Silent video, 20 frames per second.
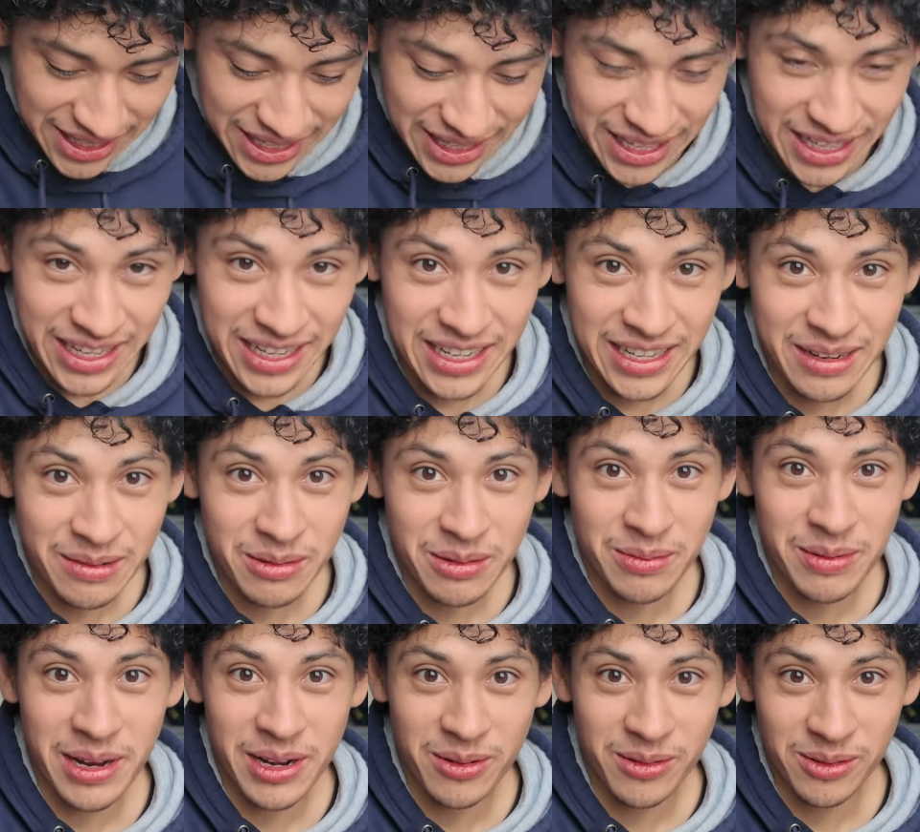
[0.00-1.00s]
And I'm
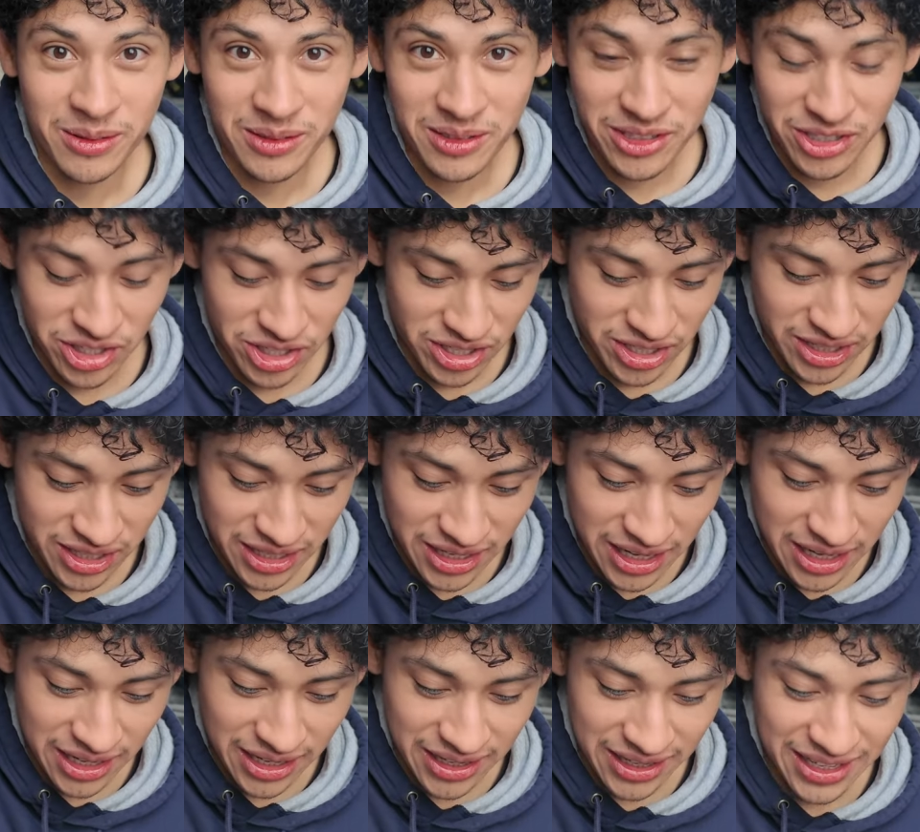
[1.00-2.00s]
about to
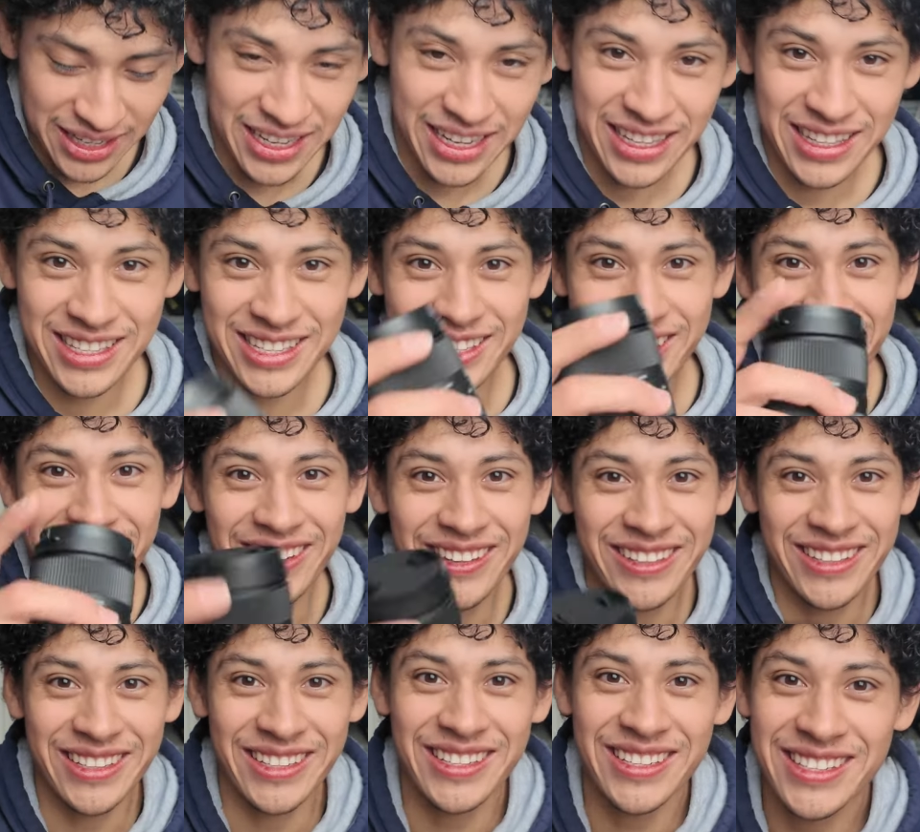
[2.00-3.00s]

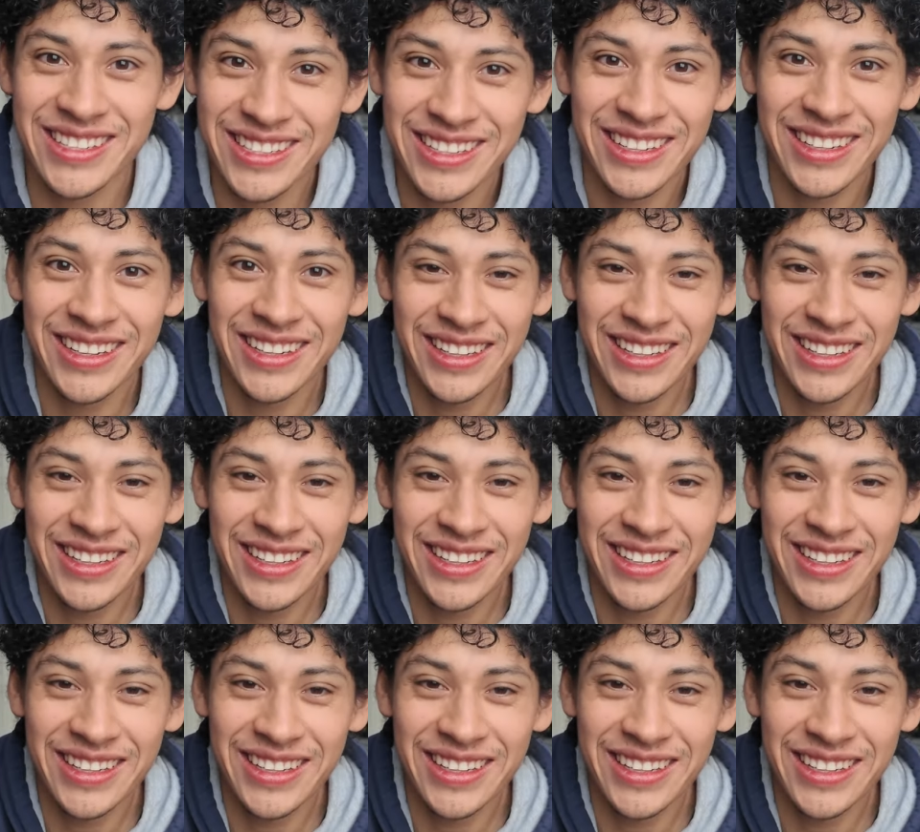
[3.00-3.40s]
install this.